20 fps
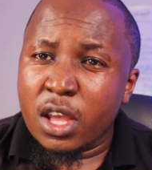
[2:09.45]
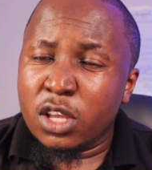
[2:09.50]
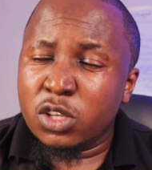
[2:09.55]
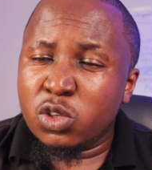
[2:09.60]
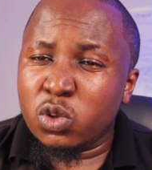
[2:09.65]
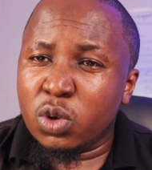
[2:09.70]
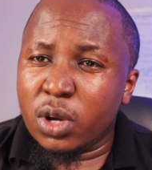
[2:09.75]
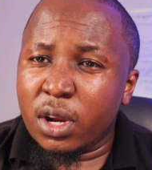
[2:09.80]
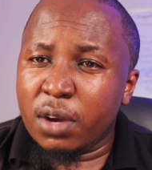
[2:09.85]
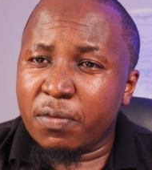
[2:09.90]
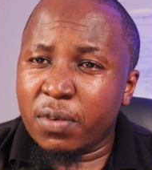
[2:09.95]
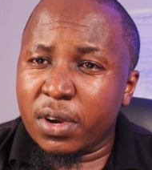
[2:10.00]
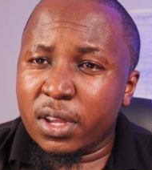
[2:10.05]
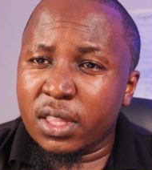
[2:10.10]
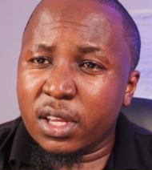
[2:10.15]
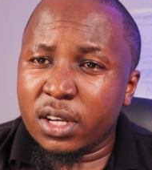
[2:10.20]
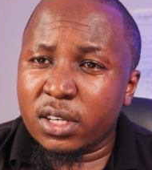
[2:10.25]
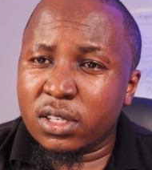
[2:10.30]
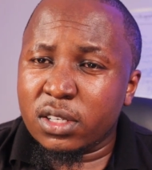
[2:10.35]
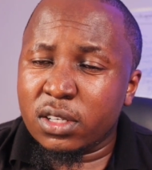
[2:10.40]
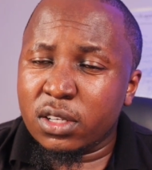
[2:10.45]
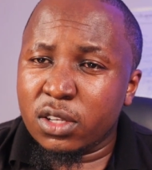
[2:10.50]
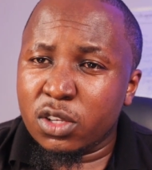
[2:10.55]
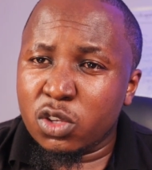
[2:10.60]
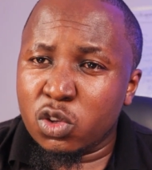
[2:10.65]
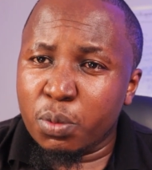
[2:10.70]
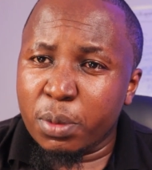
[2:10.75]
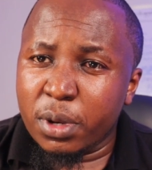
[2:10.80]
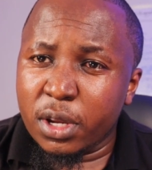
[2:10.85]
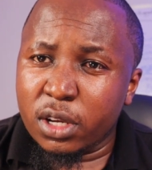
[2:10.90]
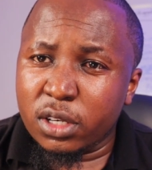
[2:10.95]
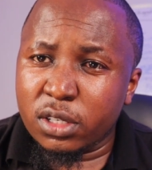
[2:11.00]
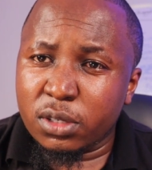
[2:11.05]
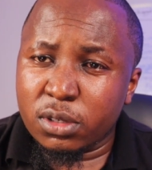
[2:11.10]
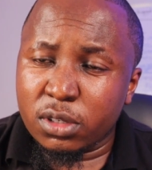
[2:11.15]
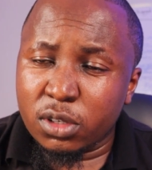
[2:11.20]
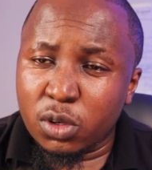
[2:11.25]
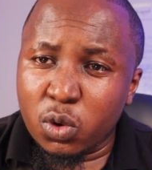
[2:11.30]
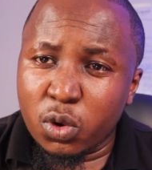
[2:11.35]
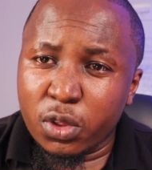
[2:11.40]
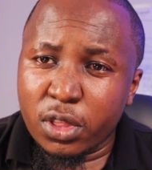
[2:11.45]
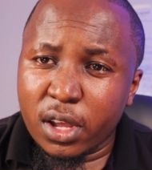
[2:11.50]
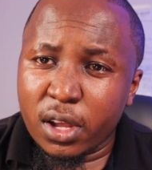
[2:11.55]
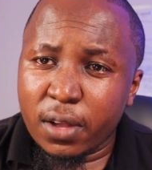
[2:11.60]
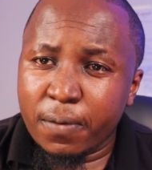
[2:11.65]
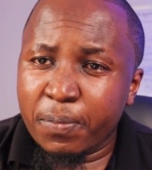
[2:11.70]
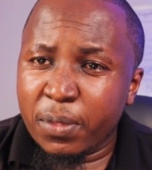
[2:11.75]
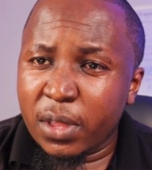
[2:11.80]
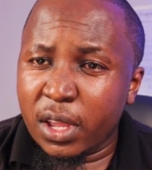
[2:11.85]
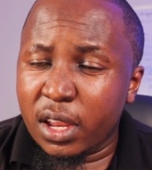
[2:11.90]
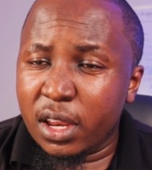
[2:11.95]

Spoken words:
So you can find that you may go there